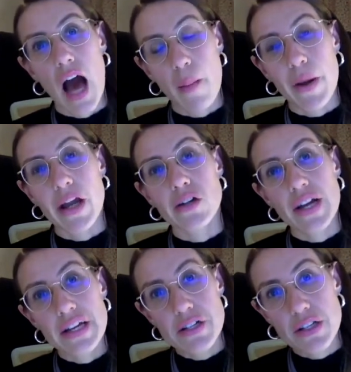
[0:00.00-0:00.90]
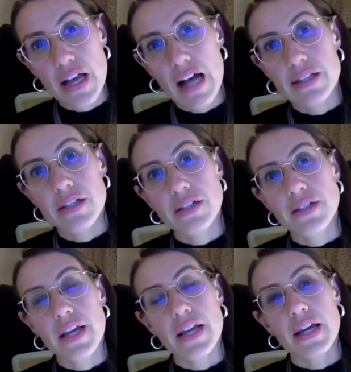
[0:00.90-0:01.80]
a migration
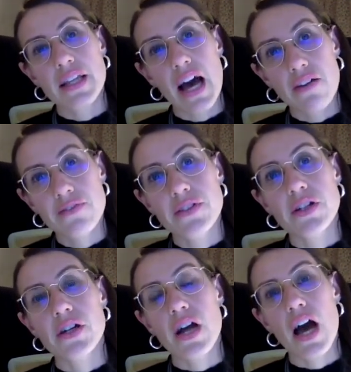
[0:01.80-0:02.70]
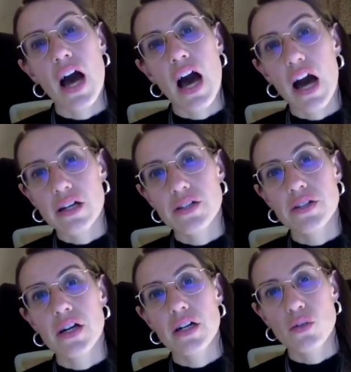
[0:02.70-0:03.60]
undertaken after a
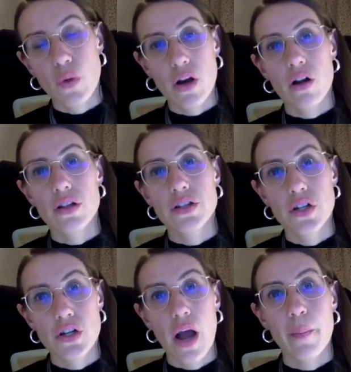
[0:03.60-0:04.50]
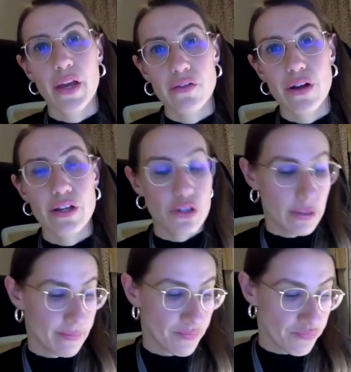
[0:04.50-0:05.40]
return, we call it remigration.